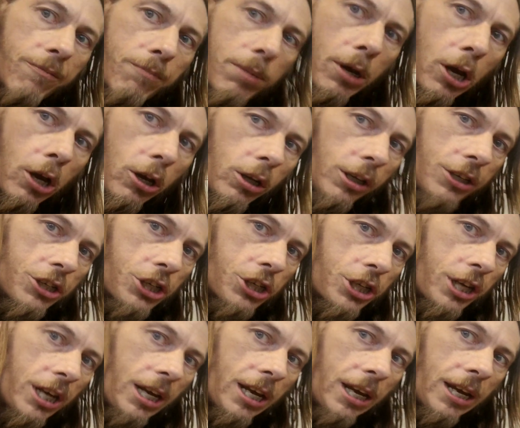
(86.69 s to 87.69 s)

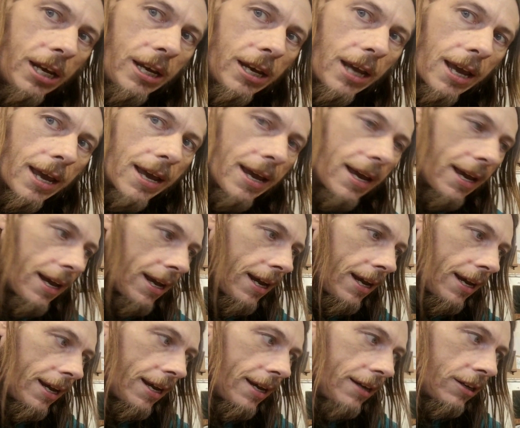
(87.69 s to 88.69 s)
polishing
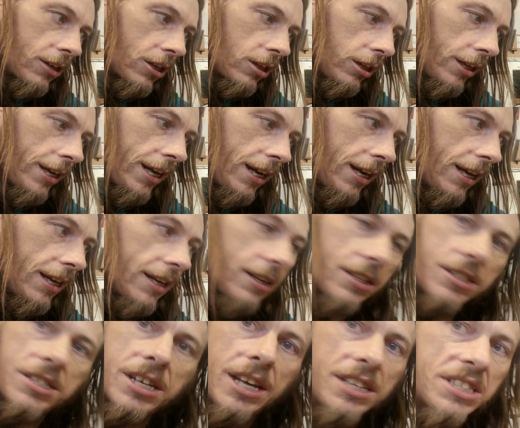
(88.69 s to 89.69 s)
and cleaning and
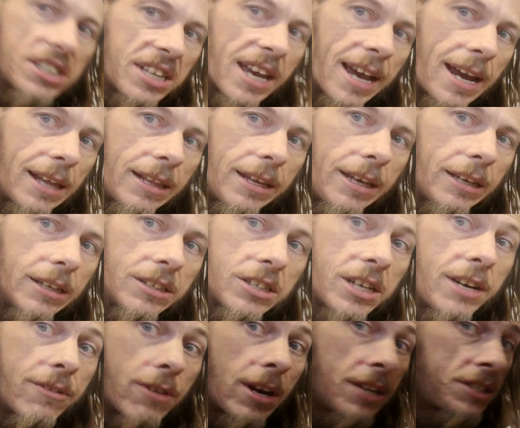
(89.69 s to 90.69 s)
descaling and
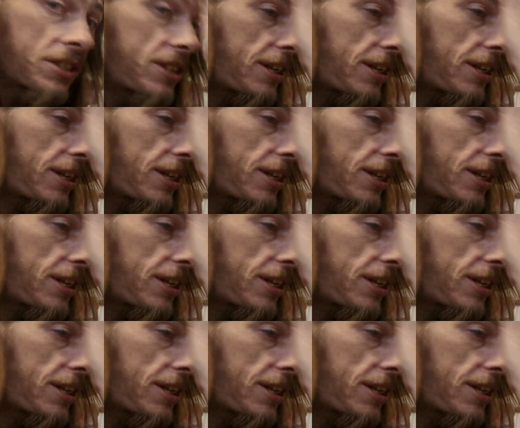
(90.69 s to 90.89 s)
derusting.